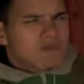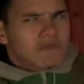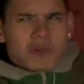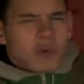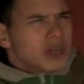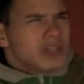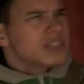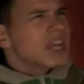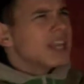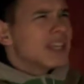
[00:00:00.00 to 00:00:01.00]
So what are you
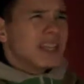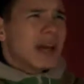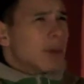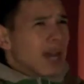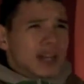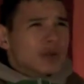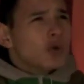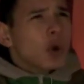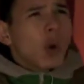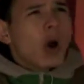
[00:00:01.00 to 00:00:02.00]
saying then? Am I in the
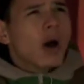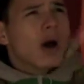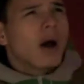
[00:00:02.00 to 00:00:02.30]
crew or what?